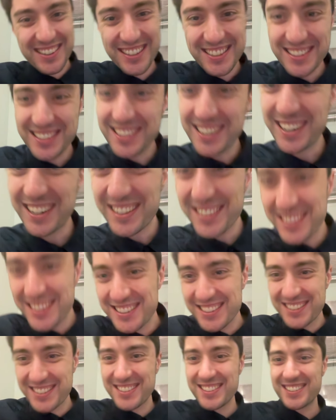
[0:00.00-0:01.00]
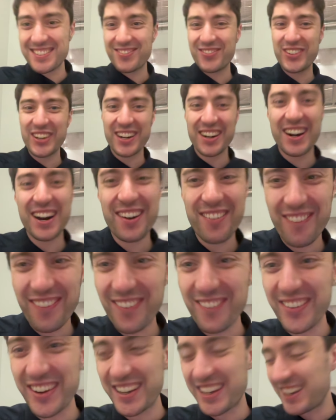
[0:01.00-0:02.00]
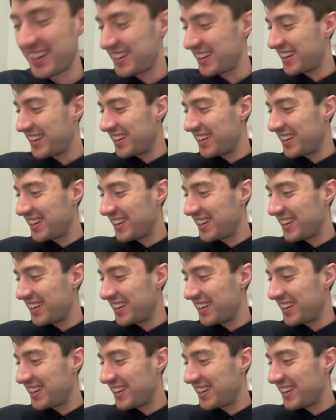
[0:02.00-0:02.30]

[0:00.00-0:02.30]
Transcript: Let's figure out what we can